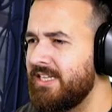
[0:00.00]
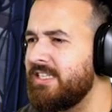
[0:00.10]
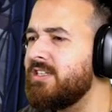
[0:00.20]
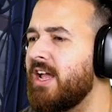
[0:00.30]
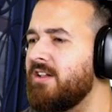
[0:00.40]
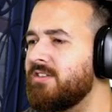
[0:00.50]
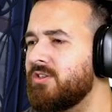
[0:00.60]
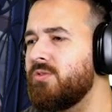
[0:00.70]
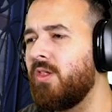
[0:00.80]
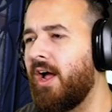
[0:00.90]
Is this house
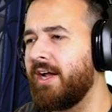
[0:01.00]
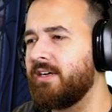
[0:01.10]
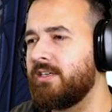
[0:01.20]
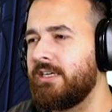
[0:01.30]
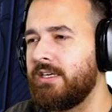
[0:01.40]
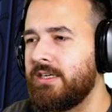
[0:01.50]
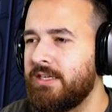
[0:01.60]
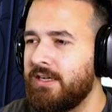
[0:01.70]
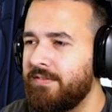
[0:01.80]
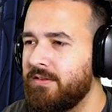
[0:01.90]
too light?
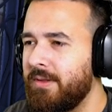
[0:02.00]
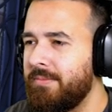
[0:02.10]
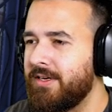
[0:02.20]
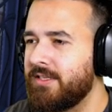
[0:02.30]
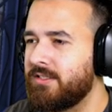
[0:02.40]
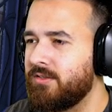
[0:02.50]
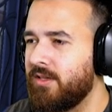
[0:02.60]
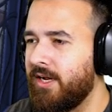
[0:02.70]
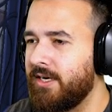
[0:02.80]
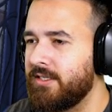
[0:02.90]
I feel maybe it is too
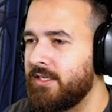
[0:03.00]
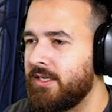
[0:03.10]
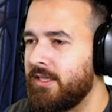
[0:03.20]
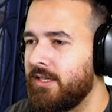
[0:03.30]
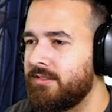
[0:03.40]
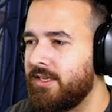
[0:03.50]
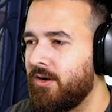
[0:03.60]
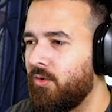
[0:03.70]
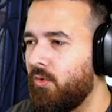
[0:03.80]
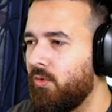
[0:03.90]
light. Let's say
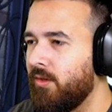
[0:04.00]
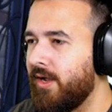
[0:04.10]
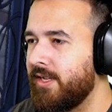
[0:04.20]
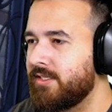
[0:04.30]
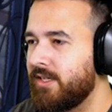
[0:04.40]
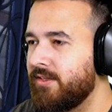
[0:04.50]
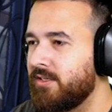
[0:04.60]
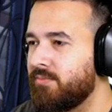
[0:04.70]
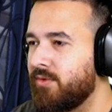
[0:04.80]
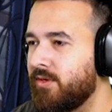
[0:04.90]
all lights, and then
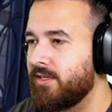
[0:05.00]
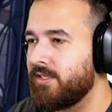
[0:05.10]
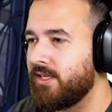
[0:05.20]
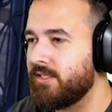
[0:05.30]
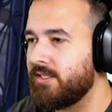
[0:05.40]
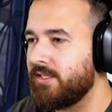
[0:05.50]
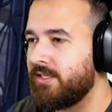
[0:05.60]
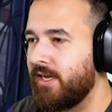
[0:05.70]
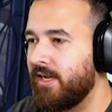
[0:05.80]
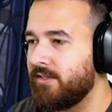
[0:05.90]
just the intensity
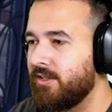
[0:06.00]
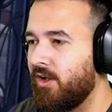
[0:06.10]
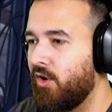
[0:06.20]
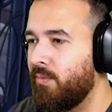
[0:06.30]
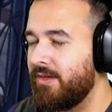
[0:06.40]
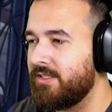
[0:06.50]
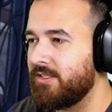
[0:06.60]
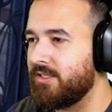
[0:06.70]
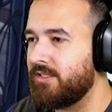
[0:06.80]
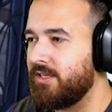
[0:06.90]
down so the whole place is
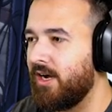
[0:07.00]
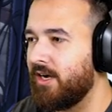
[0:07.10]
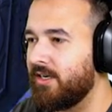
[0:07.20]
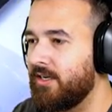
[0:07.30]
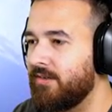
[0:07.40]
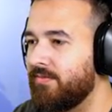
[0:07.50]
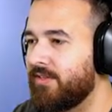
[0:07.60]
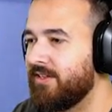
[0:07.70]
just darker.